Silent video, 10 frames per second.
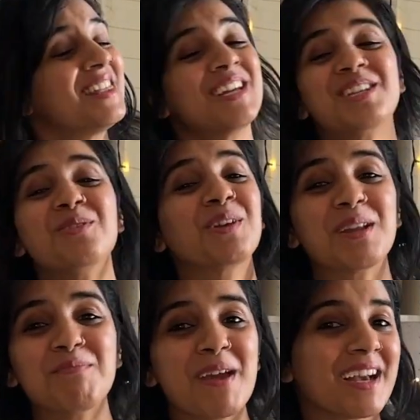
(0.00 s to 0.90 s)
that you
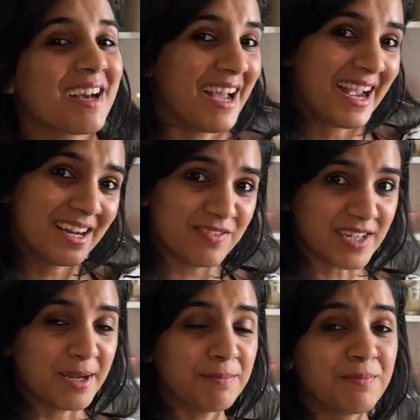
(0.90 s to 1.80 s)
can make ahead of
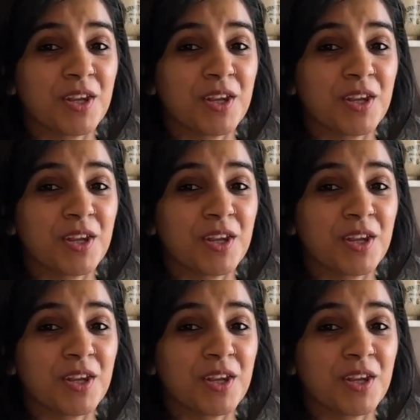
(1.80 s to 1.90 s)
time.